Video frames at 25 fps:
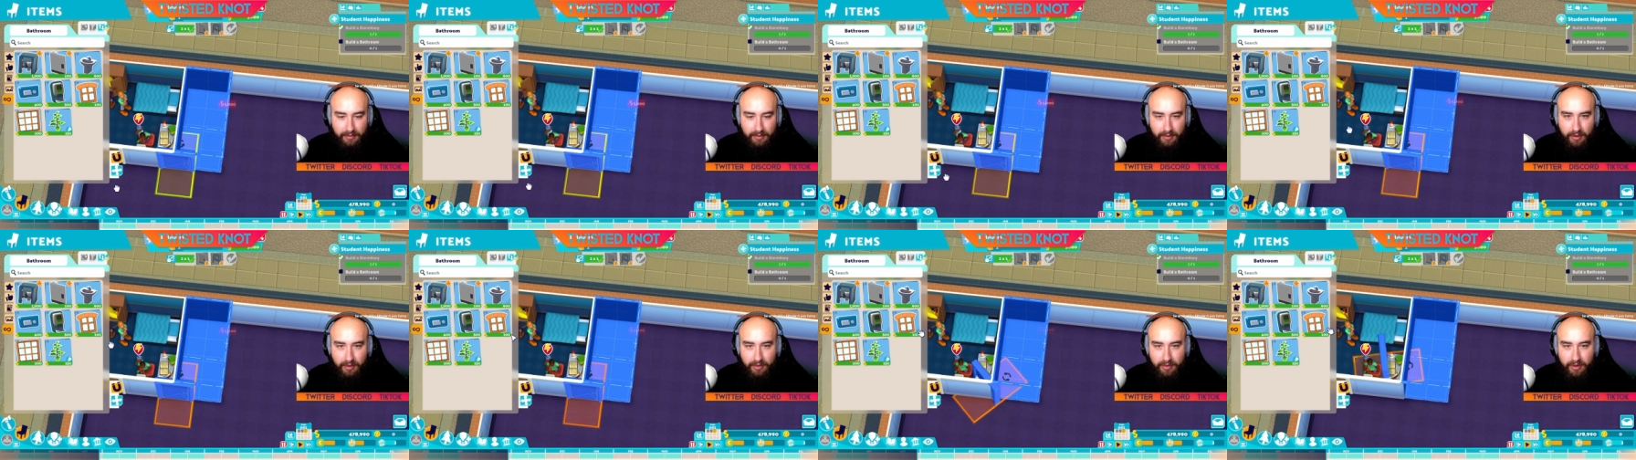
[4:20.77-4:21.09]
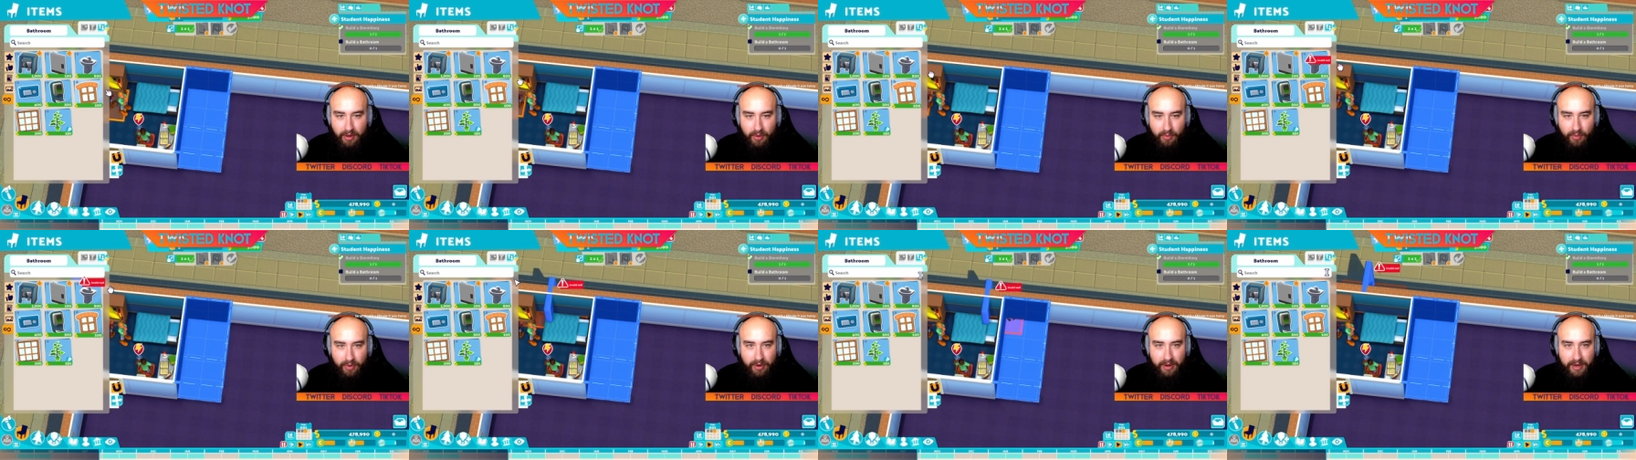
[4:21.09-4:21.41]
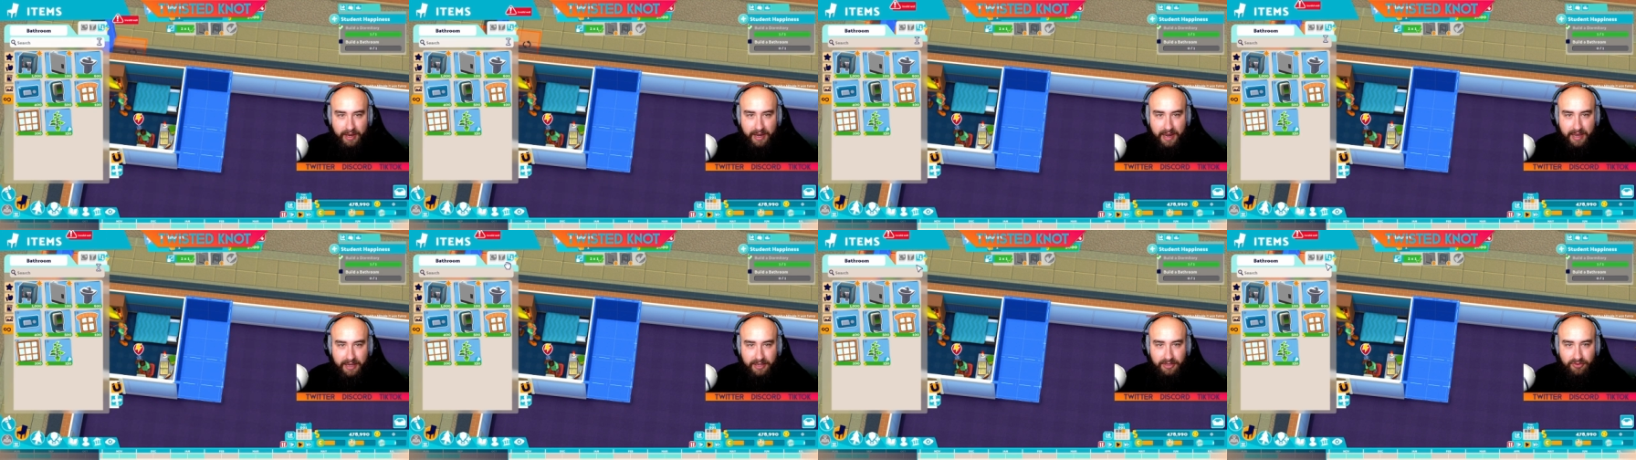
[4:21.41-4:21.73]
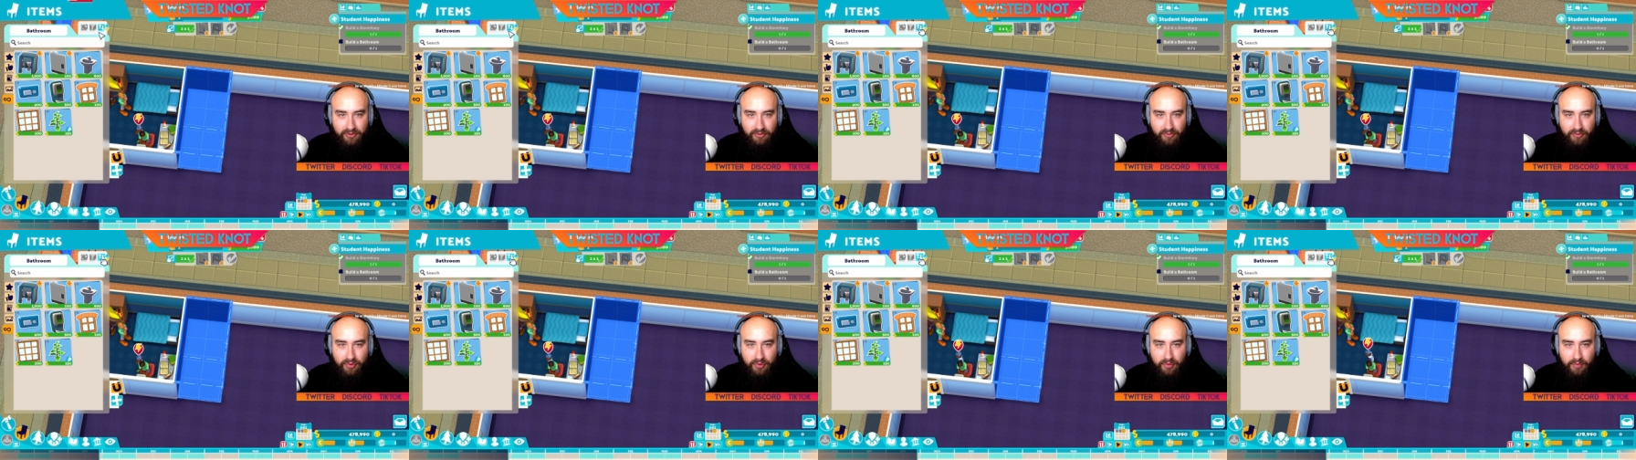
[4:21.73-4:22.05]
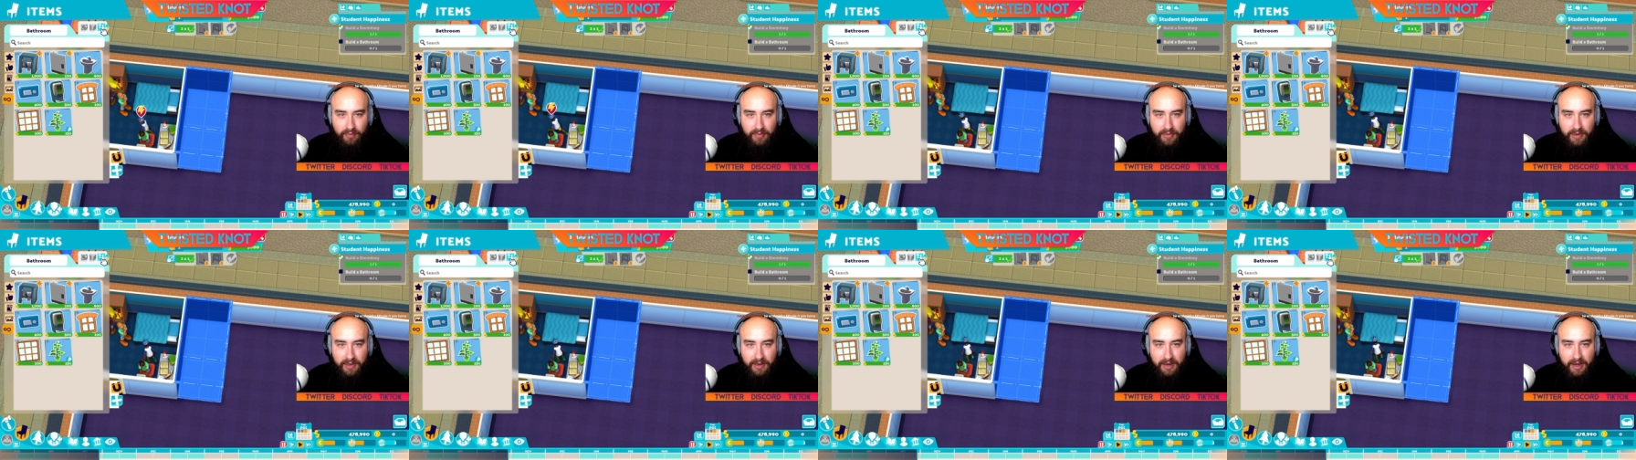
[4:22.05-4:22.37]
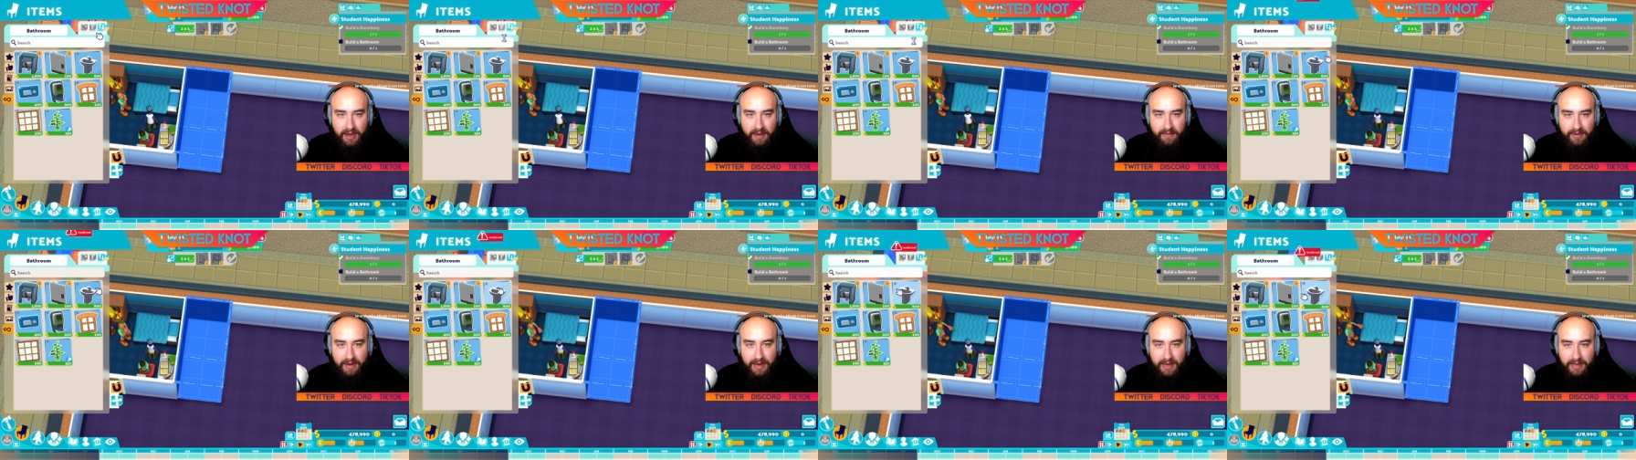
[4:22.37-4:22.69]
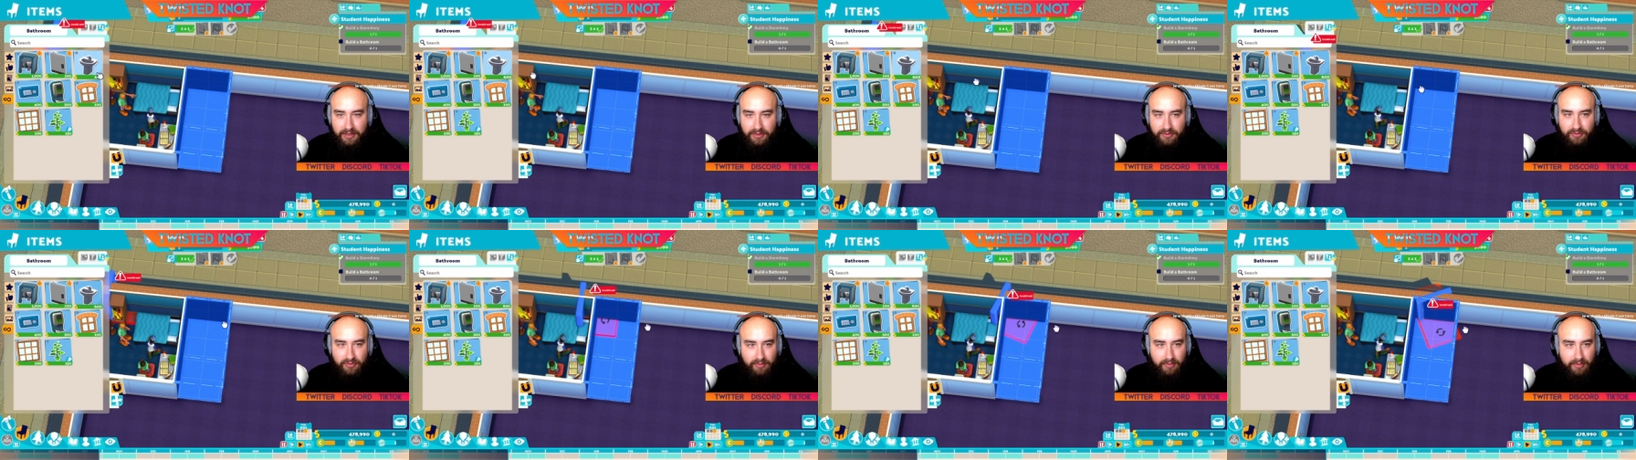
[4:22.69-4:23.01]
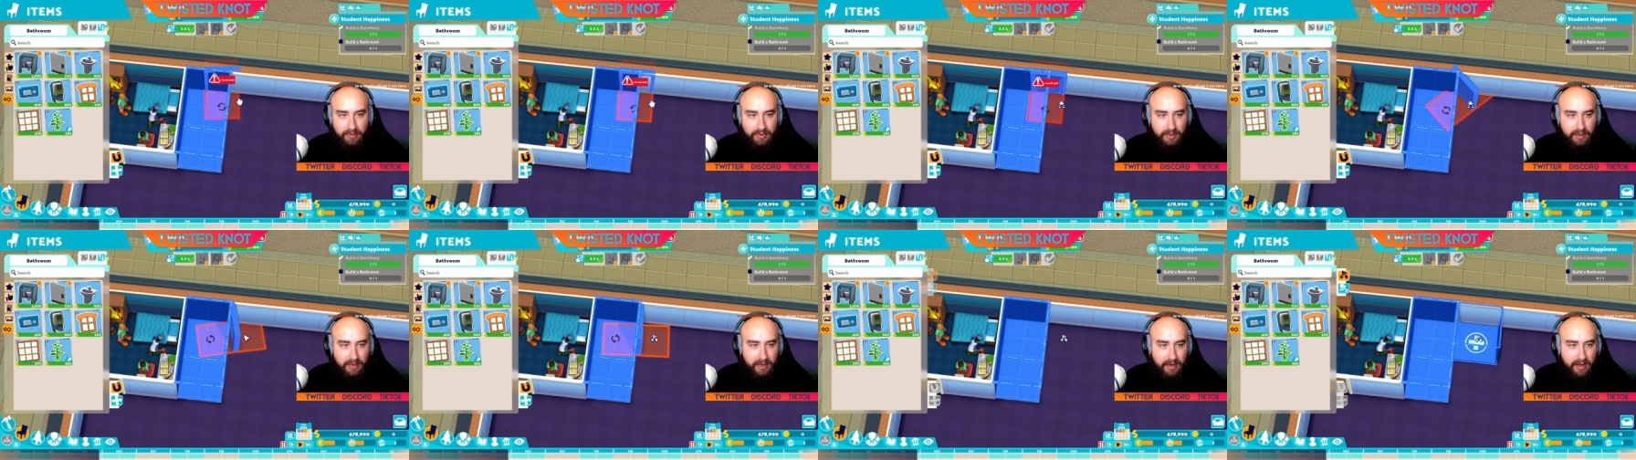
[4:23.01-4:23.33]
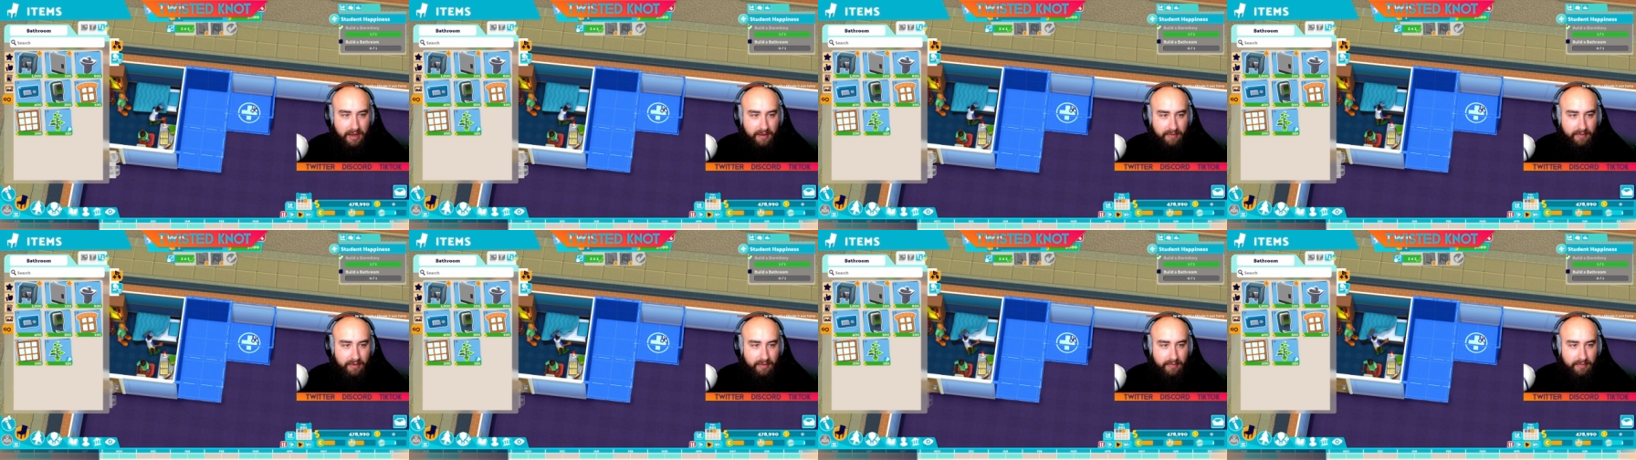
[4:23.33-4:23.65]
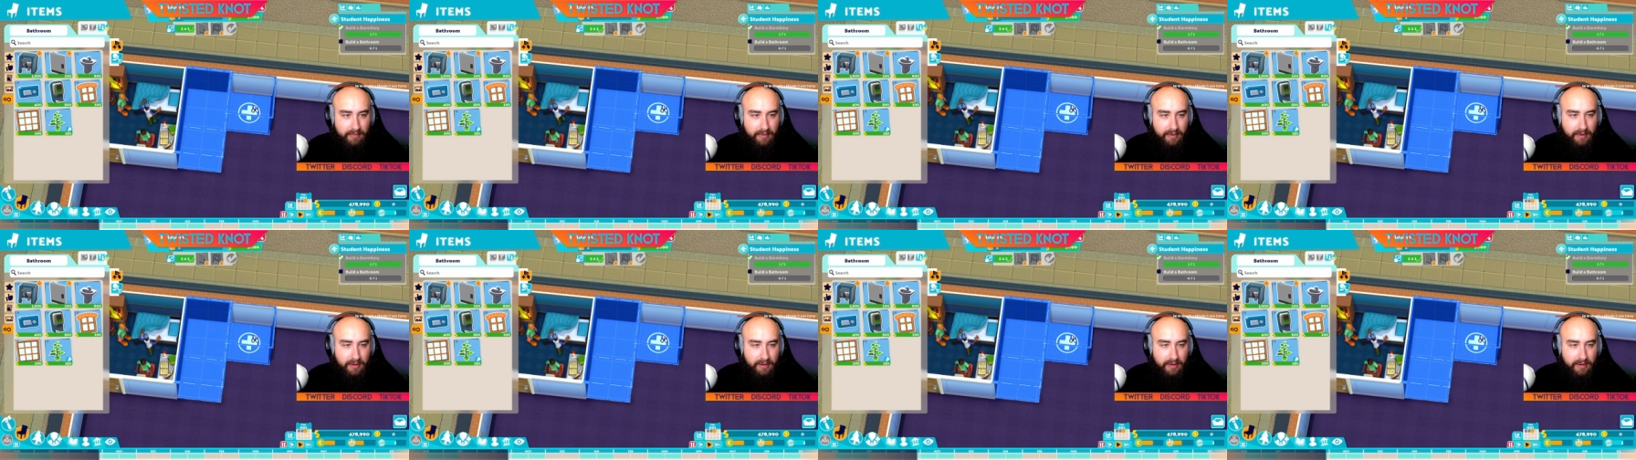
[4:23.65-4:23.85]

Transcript: Oh no, I want an extra room. Can I have an extra... Can I have a...